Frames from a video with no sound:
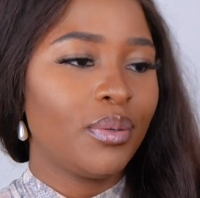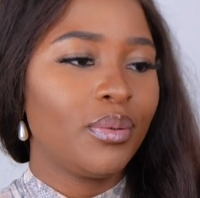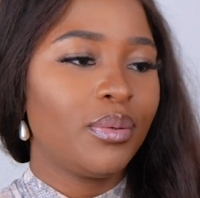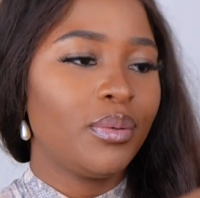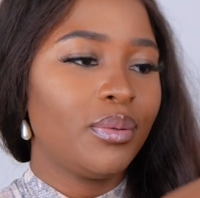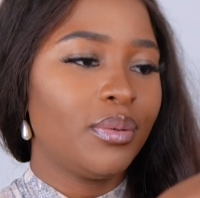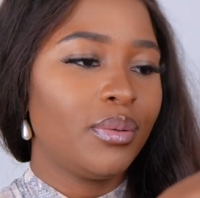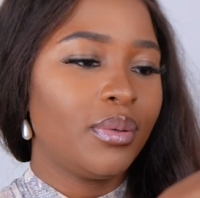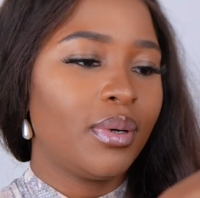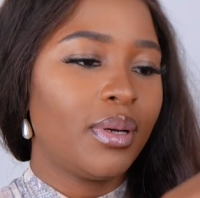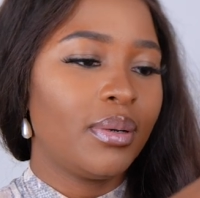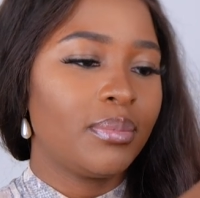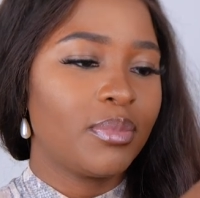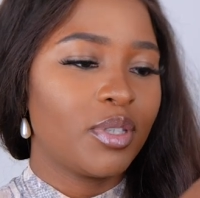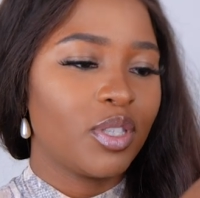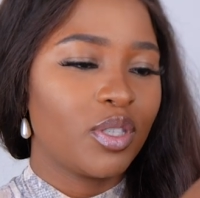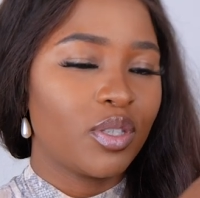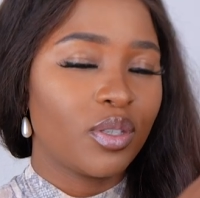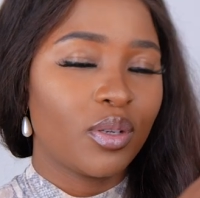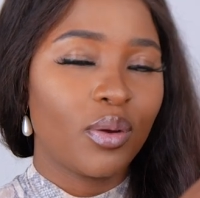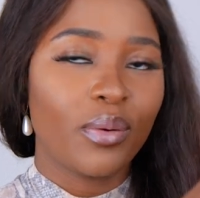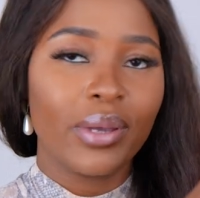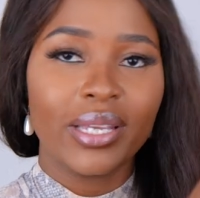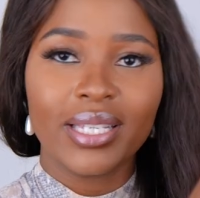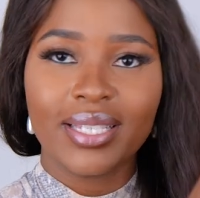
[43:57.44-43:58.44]
Oh,
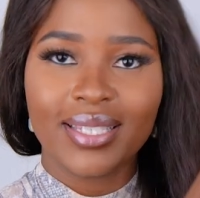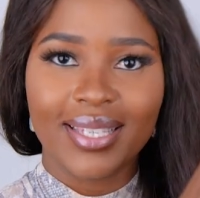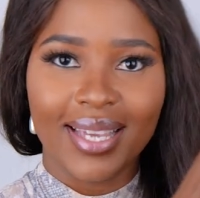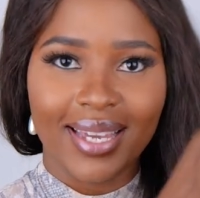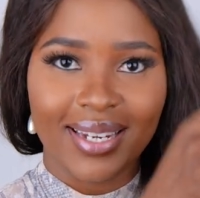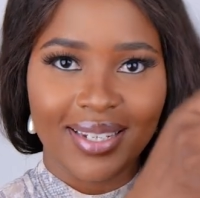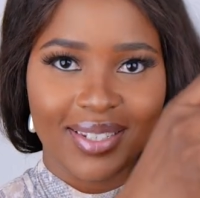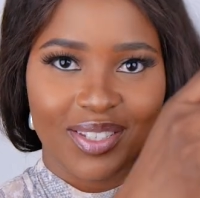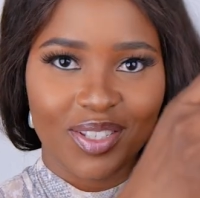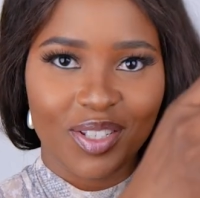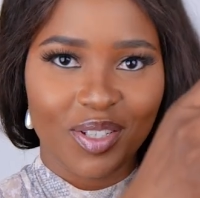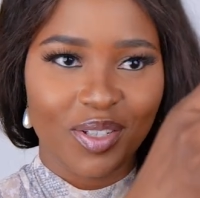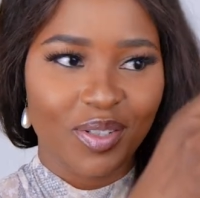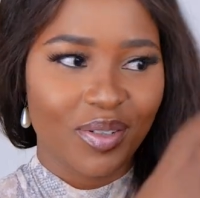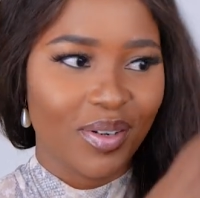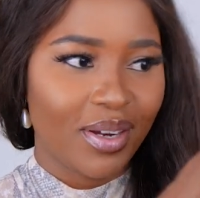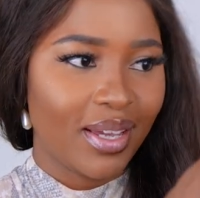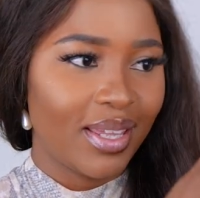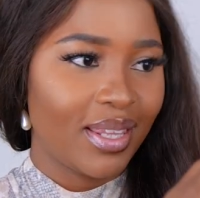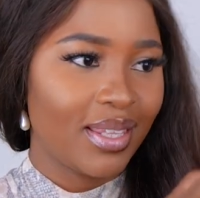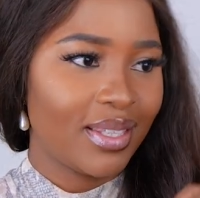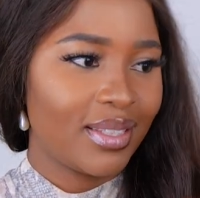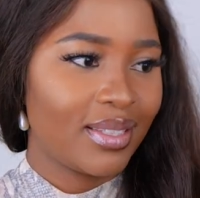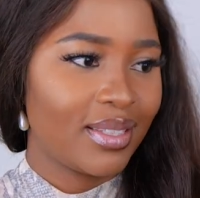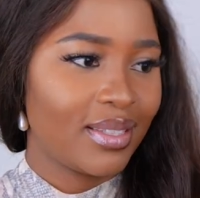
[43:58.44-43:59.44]
so excited to
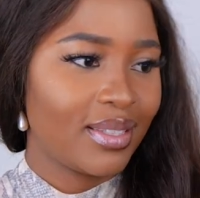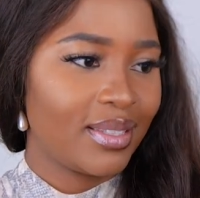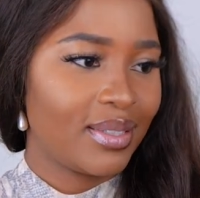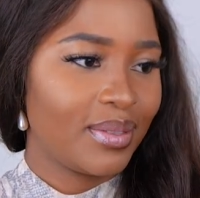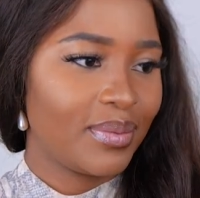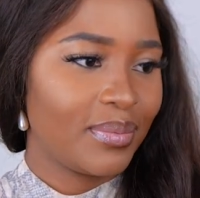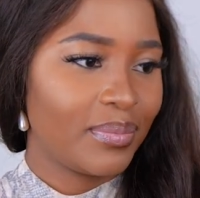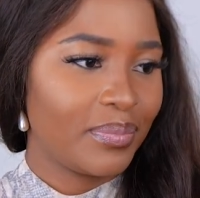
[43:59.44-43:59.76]
try this.